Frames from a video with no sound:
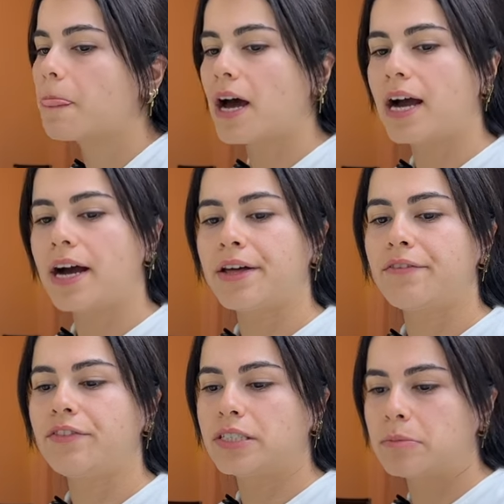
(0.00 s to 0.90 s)
I had
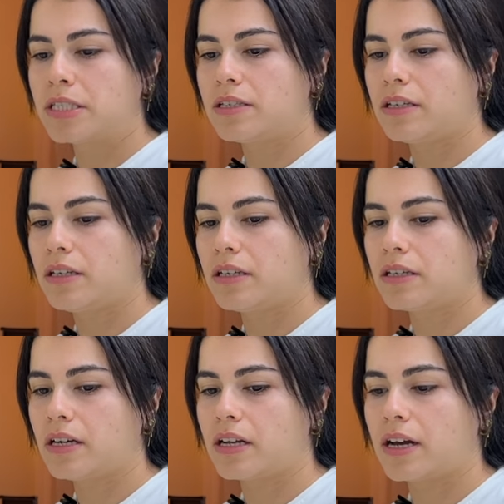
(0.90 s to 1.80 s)
vitamin C
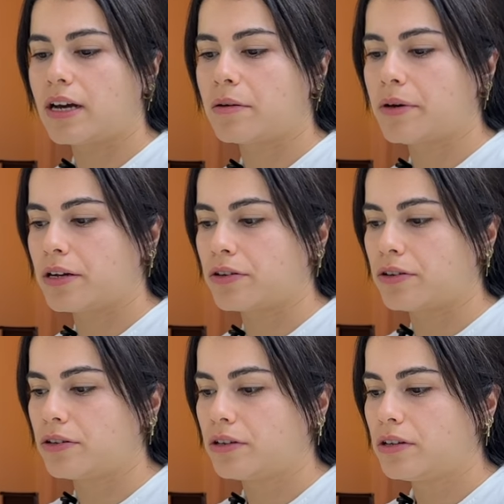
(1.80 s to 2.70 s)
and I had a
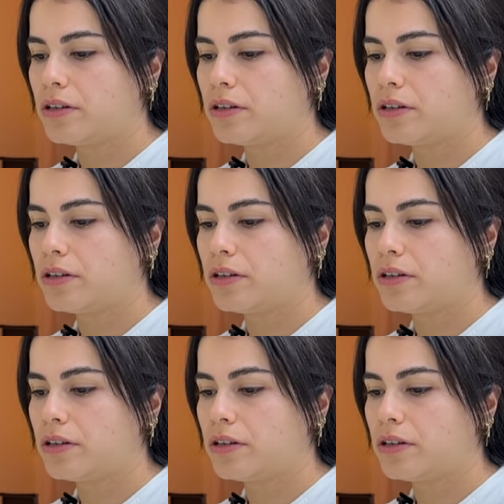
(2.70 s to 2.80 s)
Panadol.